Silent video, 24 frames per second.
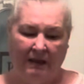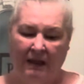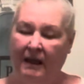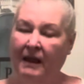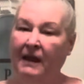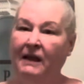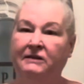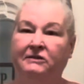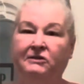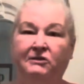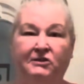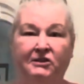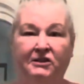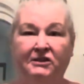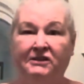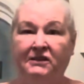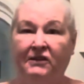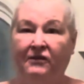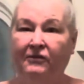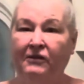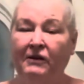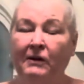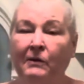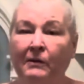it's just a
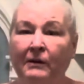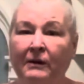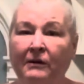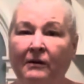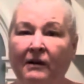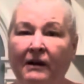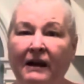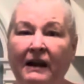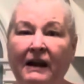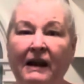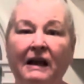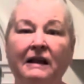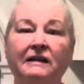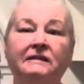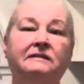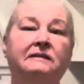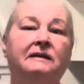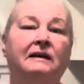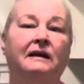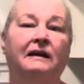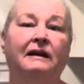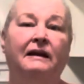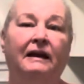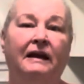few ingredients.
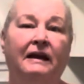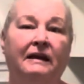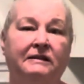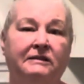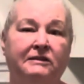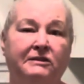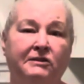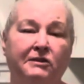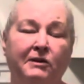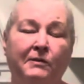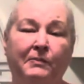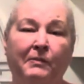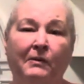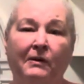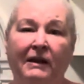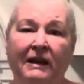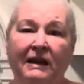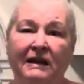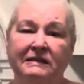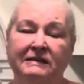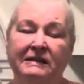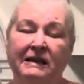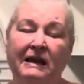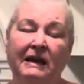It's super
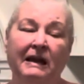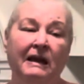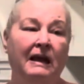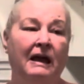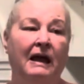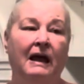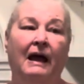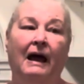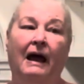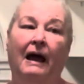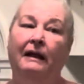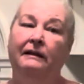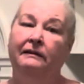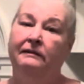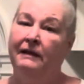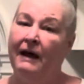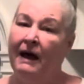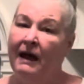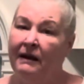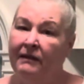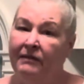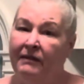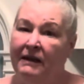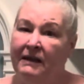easy. A
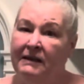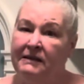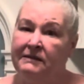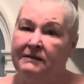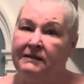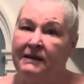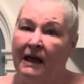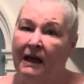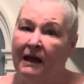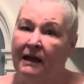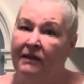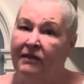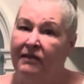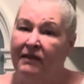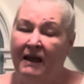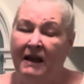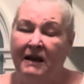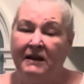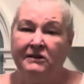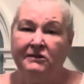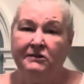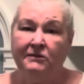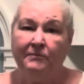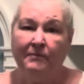lot of these
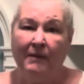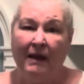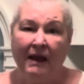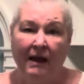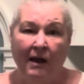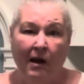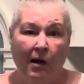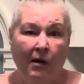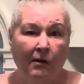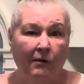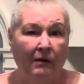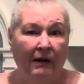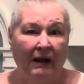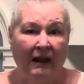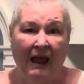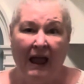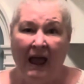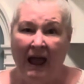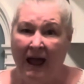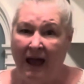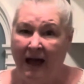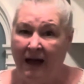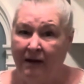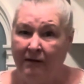things you may already
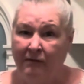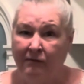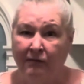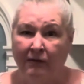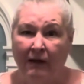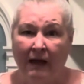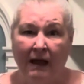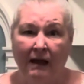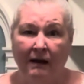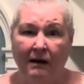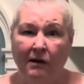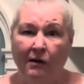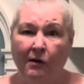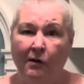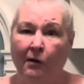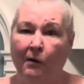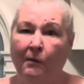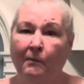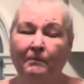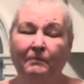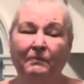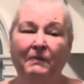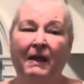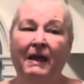have at
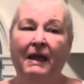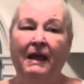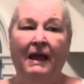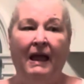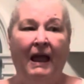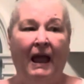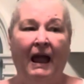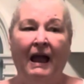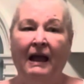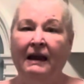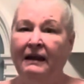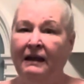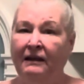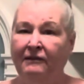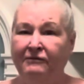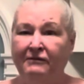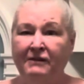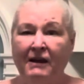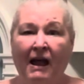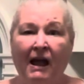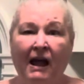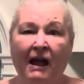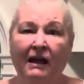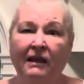home, and if
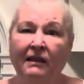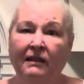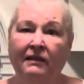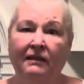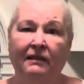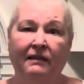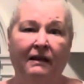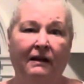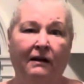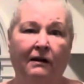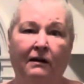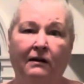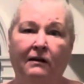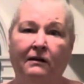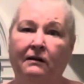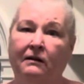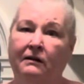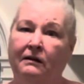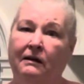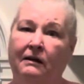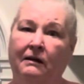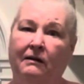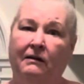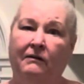not,
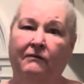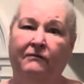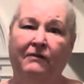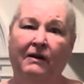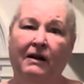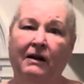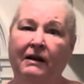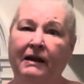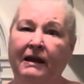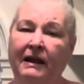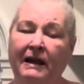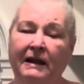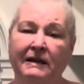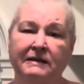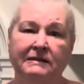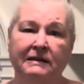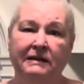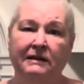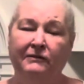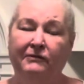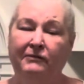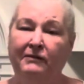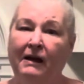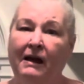they're very easy
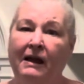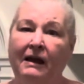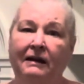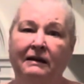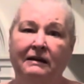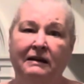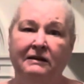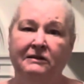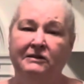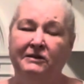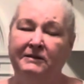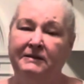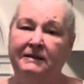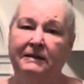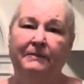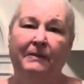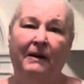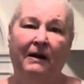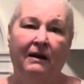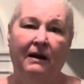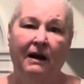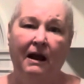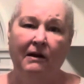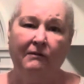to find at just
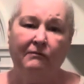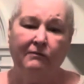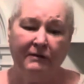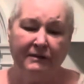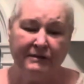about every